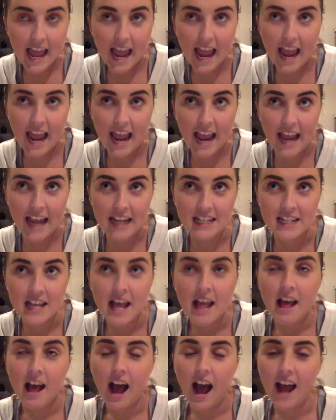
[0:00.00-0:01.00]
and
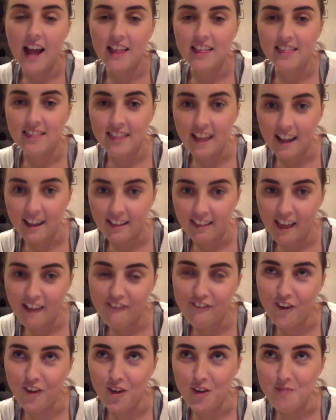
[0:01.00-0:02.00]
I think they
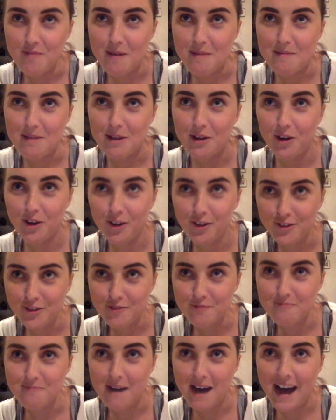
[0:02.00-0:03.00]
follow me because
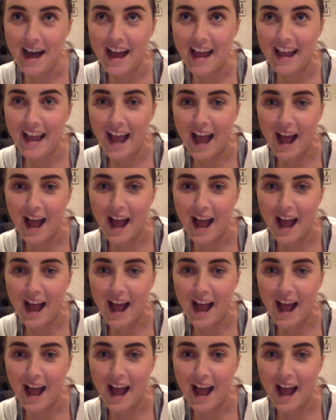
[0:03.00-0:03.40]
of my